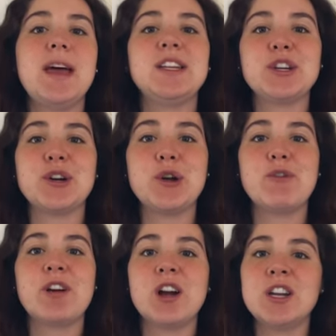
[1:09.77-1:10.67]
and turn
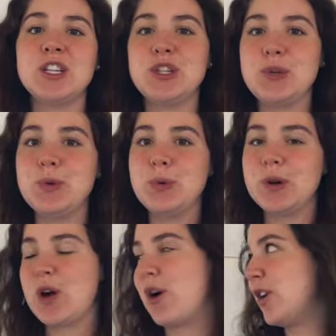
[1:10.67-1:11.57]
over 2
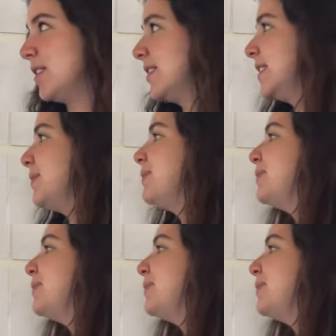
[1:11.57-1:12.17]
cards.